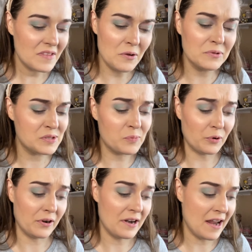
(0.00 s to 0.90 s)
Was
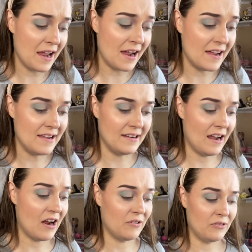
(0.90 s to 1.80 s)
born at, and
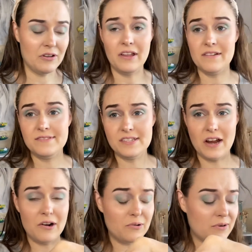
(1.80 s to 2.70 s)
how their
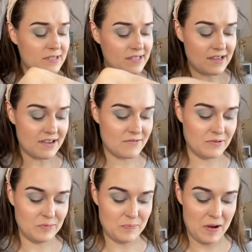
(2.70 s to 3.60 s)
lifestyle was like,
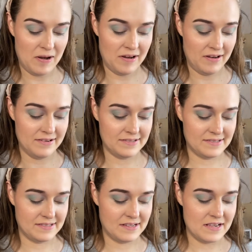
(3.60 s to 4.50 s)
would be
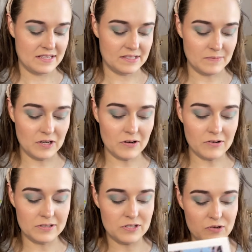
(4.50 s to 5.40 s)
nice. So I'm gonna
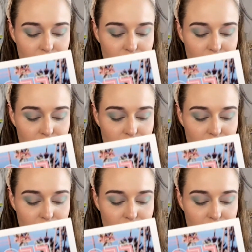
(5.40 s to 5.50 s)
go to